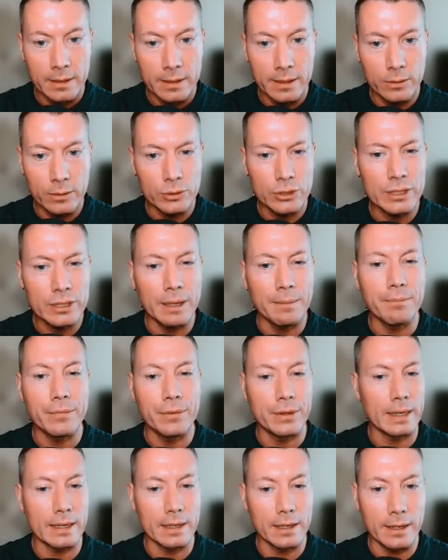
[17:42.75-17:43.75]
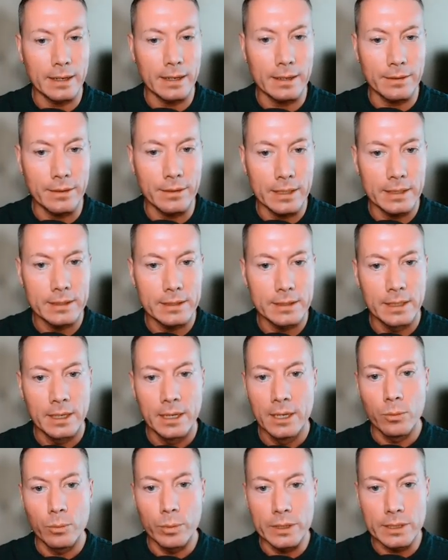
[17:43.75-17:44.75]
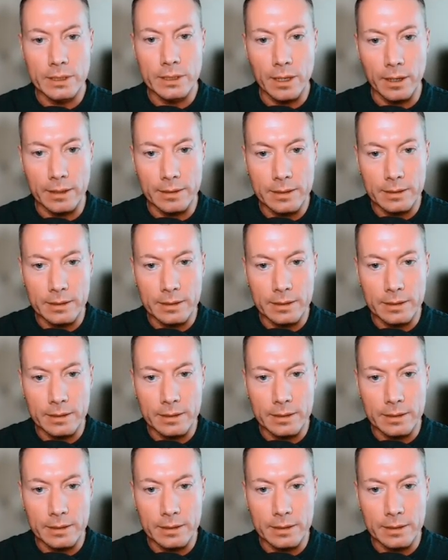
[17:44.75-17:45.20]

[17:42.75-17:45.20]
yeah, or something like this, we're starting